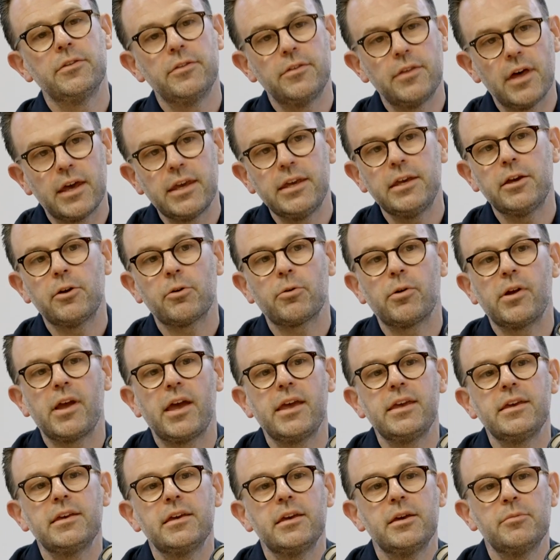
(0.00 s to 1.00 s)
they
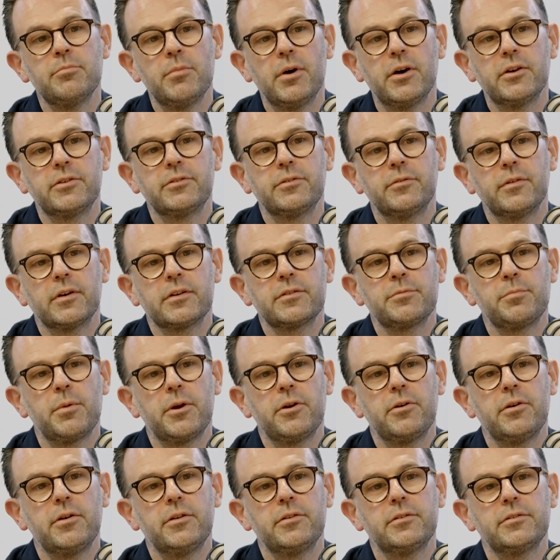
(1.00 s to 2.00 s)
create immersive
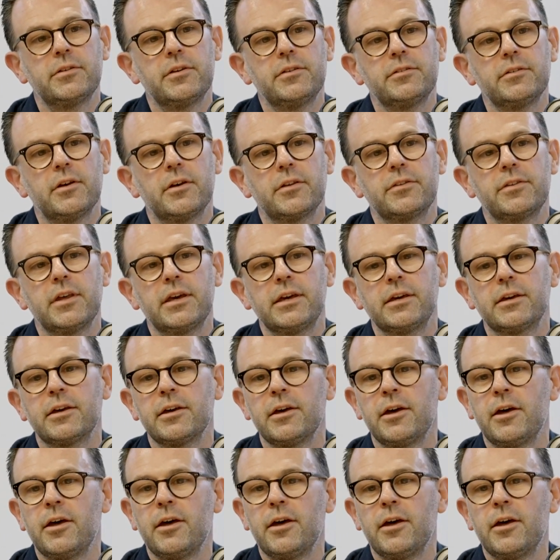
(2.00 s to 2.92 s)
experiences. I think